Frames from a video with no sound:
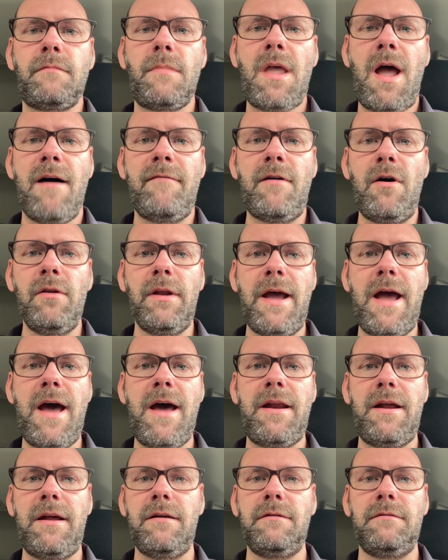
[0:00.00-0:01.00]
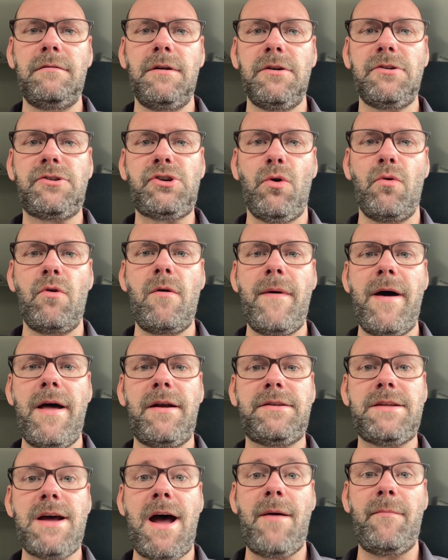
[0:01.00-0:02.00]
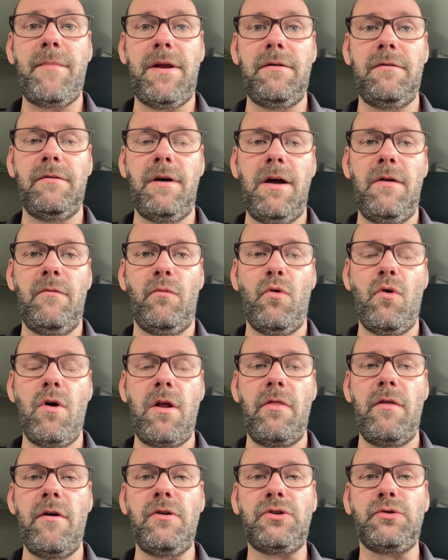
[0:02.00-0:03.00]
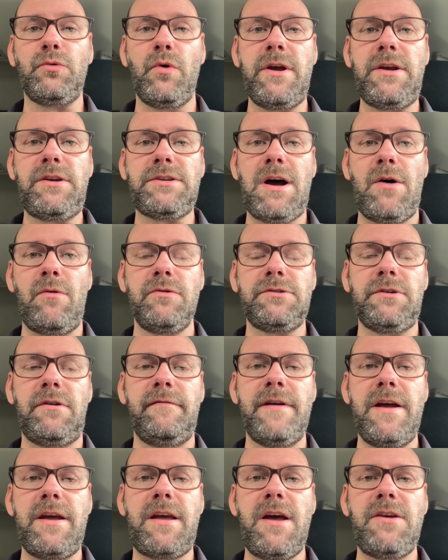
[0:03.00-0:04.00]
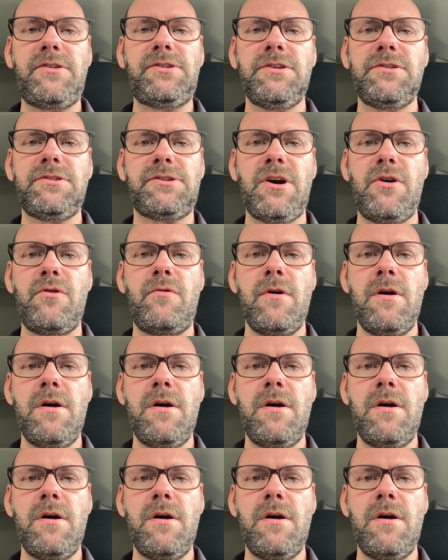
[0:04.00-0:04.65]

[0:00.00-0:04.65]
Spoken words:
I've only had it a short amount of time, and one of those weeks I was on vacation. So